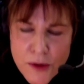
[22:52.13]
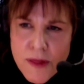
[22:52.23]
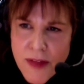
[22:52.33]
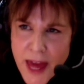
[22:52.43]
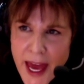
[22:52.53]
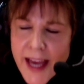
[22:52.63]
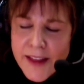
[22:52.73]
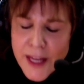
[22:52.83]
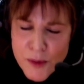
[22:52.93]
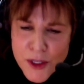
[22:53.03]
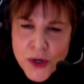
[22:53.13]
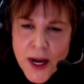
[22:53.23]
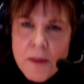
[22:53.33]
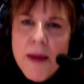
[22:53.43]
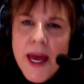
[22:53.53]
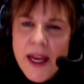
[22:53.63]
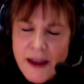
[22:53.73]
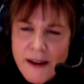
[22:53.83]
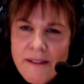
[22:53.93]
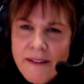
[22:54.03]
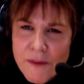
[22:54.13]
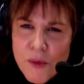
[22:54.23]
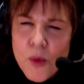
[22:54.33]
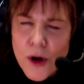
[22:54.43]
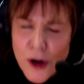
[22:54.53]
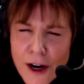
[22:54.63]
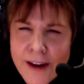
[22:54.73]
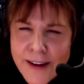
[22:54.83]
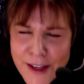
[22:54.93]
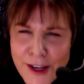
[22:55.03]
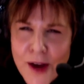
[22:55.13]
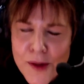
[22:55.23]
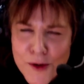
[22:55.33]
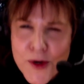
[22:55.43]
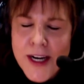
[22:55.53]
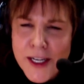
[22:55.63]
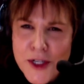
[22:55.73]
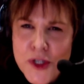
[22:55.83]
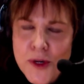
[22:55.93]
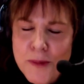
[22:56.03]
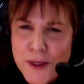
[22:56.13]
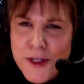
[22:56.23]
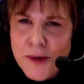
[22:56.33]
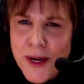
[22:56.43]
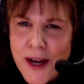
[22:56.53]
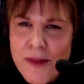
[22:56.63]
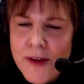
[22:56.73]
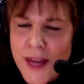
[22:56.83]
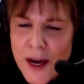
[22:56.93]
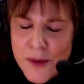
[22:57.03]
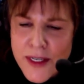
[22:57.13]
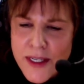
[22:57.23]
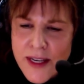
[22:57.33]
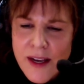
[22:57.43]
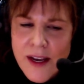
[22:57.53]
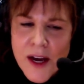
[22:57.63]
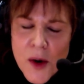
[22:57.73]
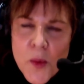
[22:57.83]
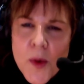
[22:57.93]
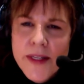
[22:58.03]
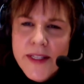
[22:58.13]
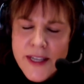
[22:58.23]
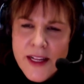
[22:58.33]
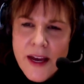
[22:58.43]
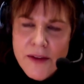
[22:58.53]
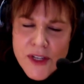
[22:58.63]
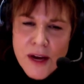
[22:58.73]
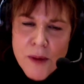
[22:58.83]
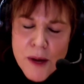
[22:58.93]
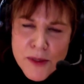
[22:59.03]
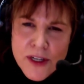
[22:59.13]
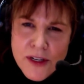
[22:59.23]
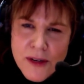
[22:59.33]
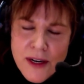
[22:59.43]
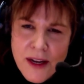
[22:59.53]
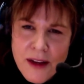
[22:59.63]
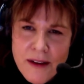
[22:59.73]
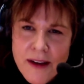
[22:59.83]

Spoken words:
thing, and they were trying to make it work. They're trying to contribute to it. I thought that was a once in a lifetime opportunity.